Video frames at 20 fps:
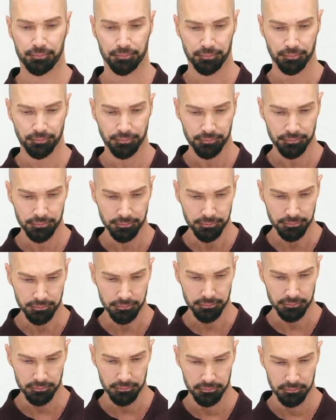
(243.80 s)

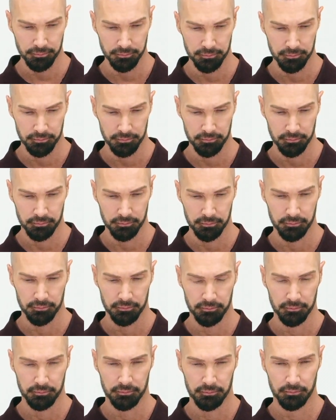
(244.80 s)

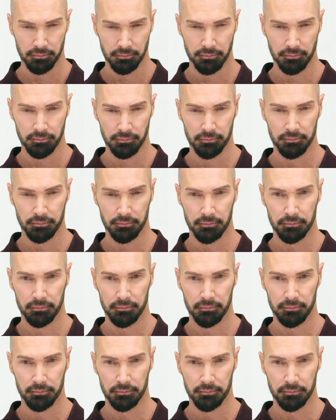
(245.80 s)
(no one is talking)